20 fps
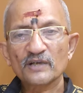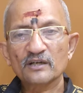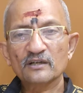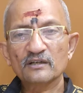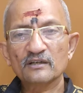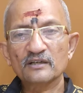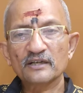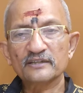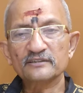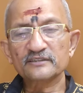
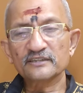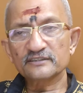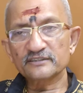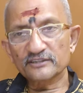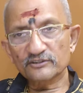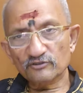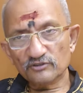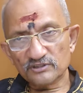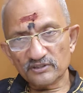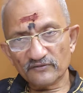and then
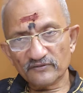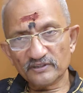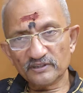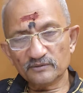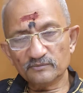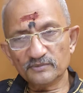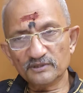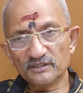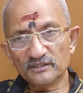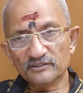it was
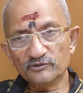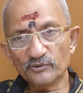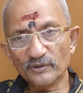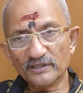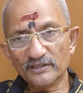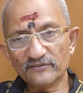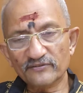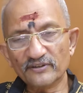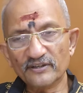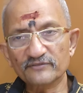available at
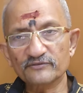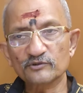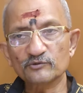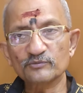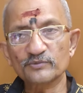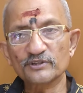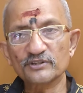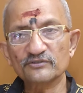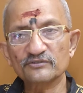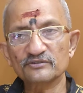25
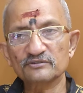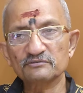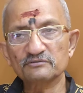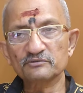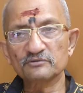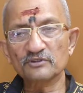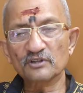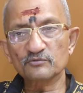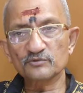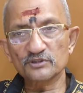rupees in
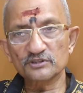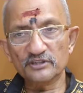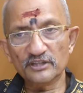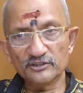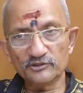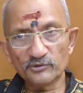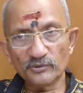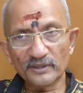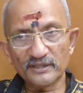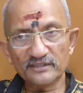
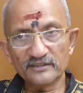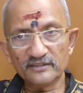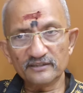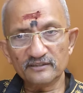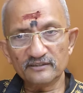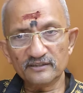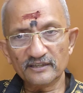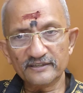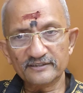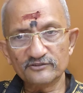
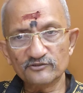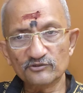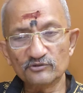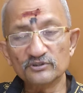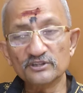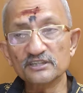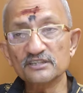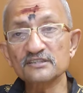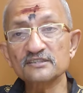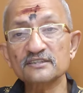2020, right? So
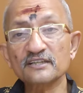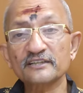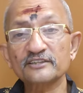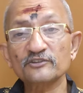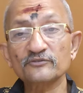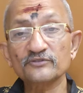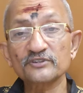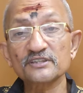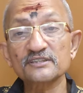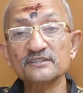these
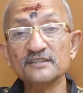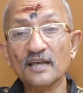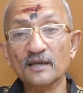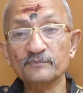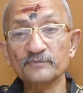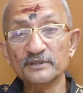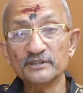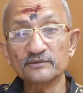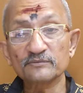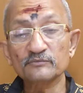kind of things
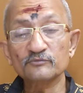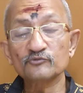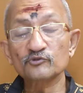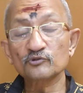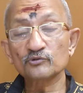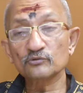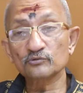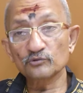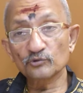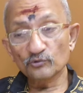happen.
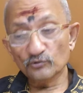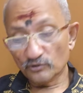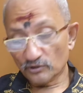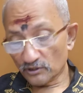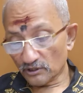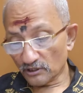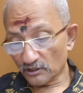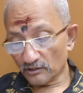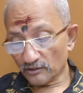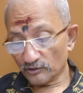So
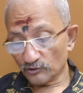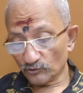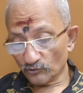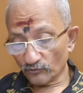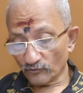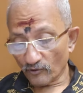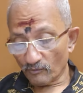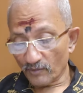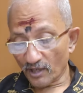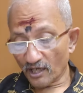look
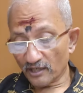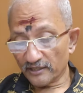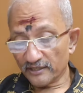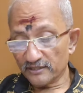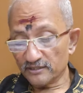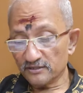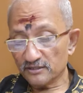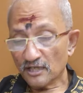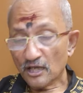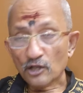for
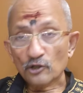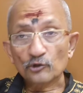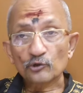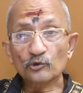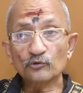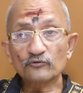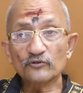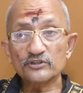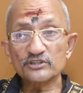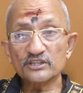bargain,
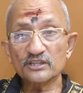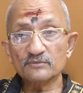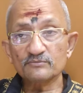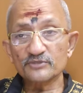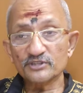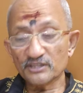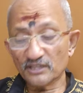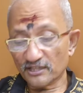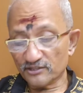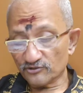look for
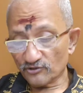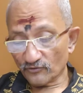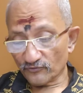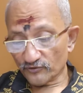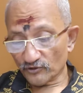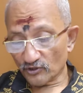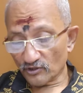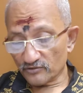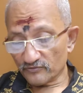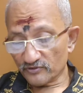some shares
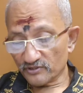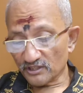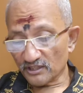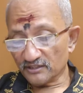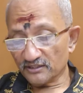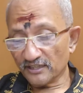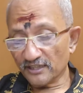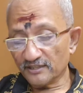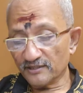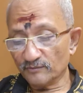of yours which
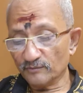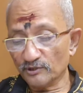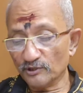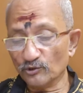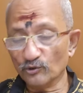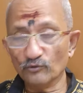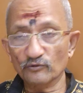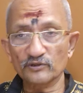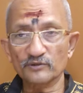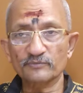are terribly
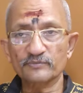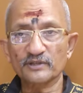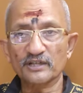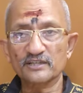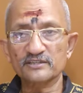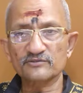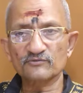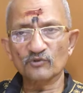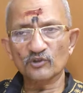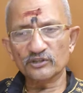
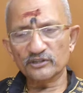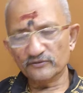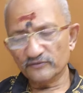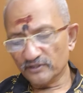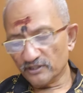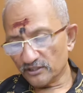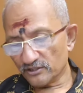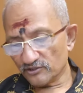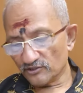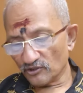overpriced.
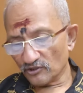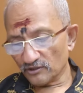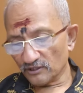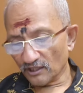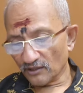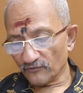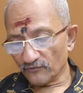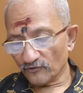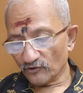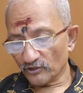Whatever is your
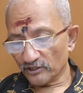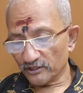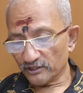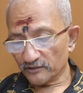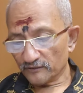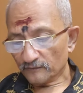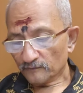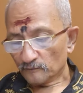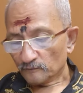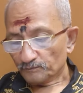love for
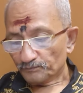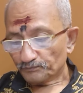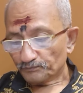it,